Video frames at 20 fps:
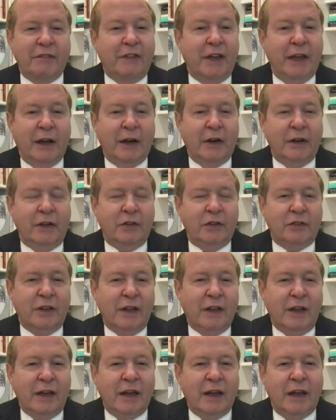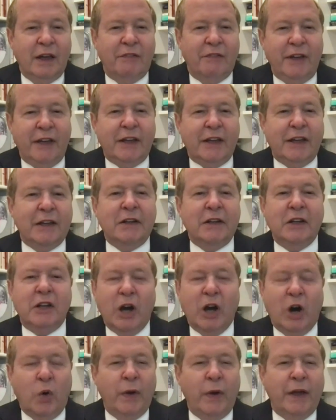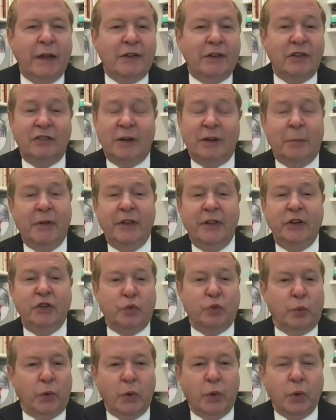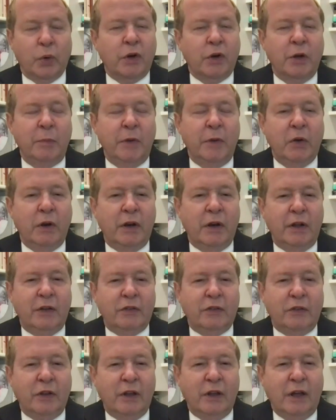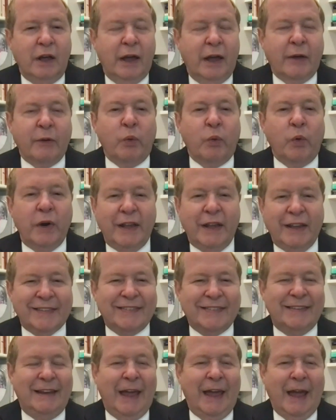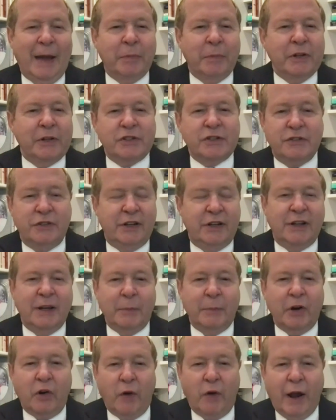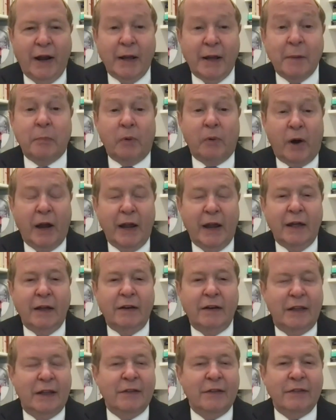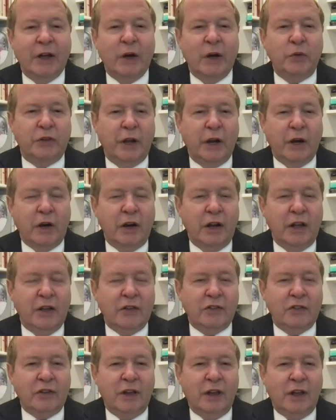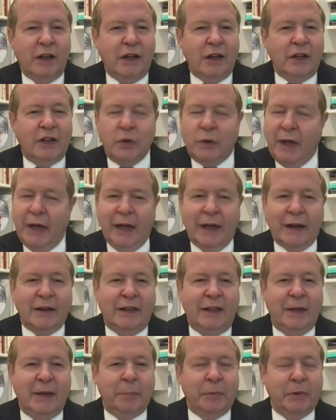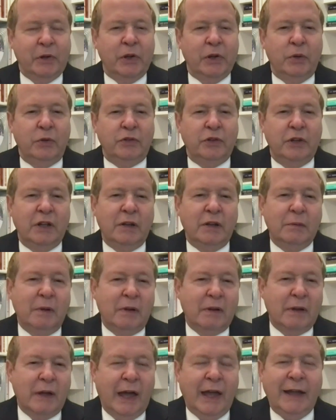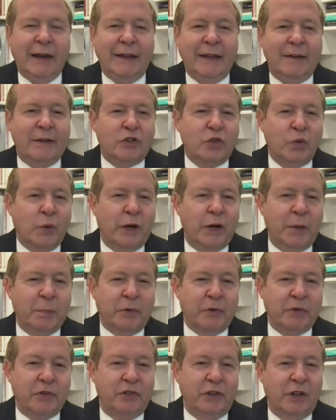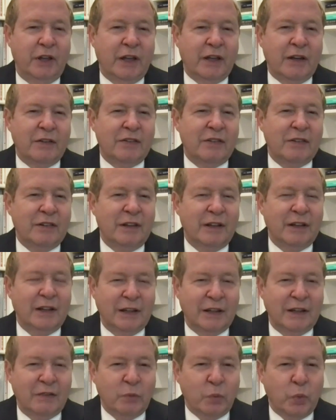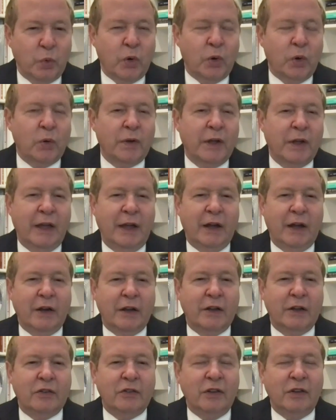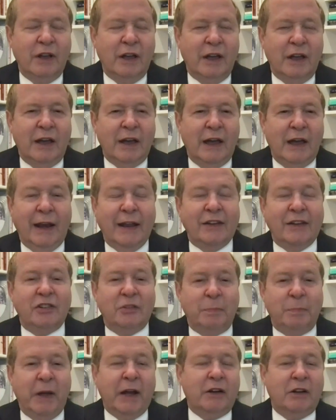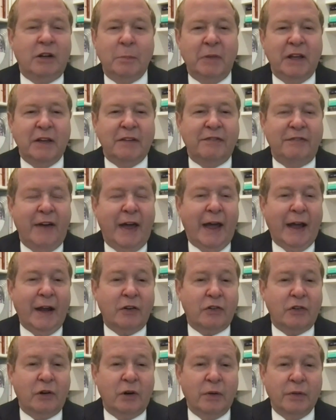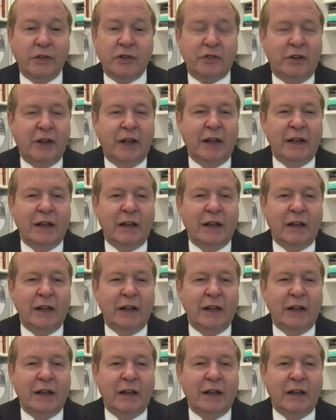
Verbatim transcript: counties. If he can go into some of these rural communities and reestablish the Democratic brand in those areas. You can't keep losing 80 to 20% in rural counties and expect to be a factor on the state